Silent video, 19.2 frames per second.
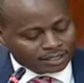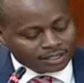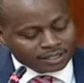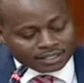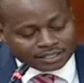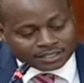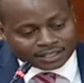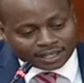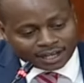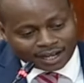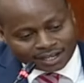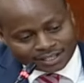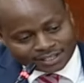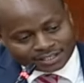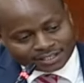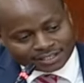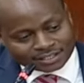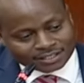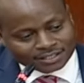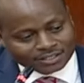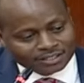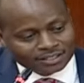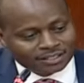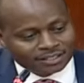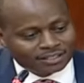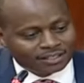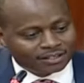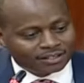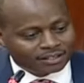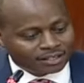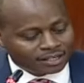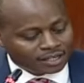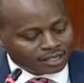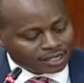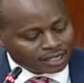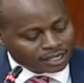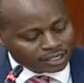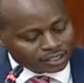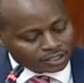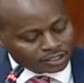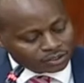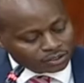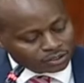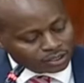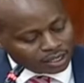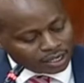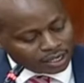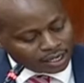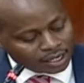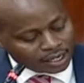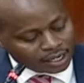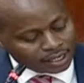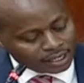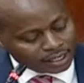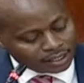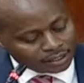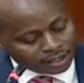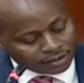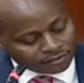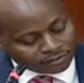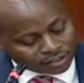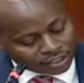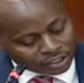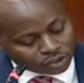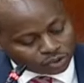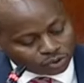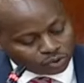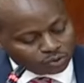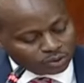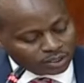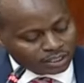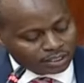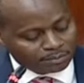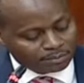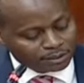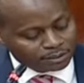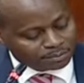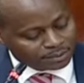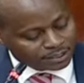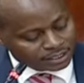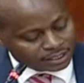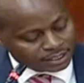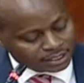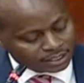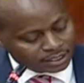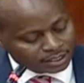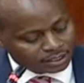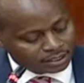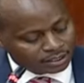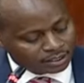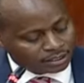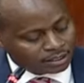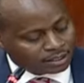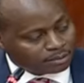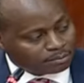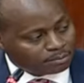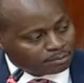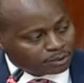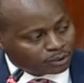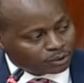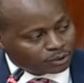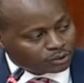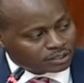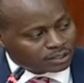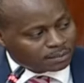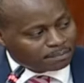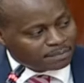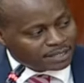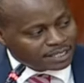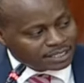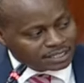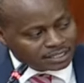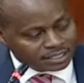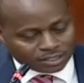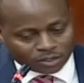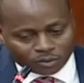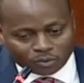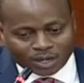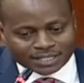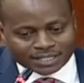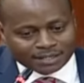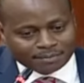this has everything to do with the Deputy President, because the bids were